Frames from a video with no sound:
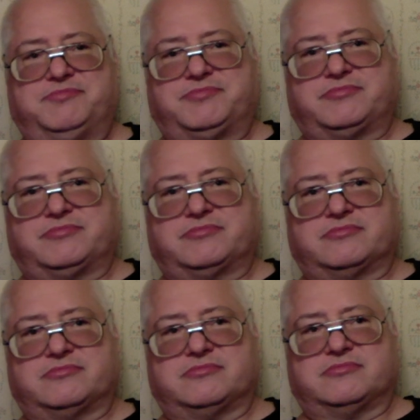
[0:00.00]

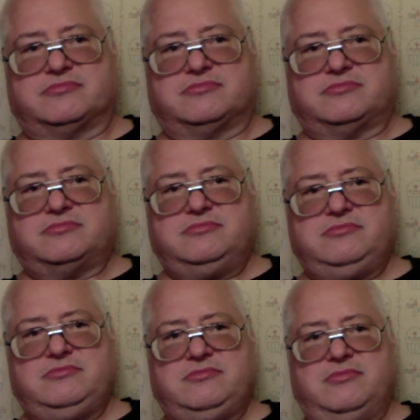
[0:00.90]

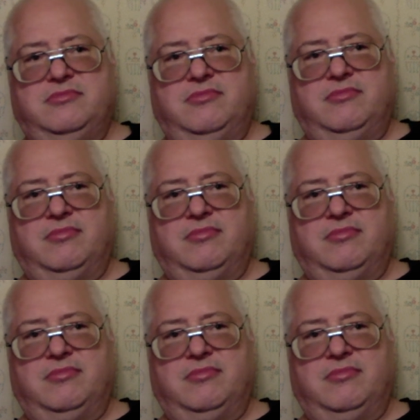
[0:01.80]
Nothing is said.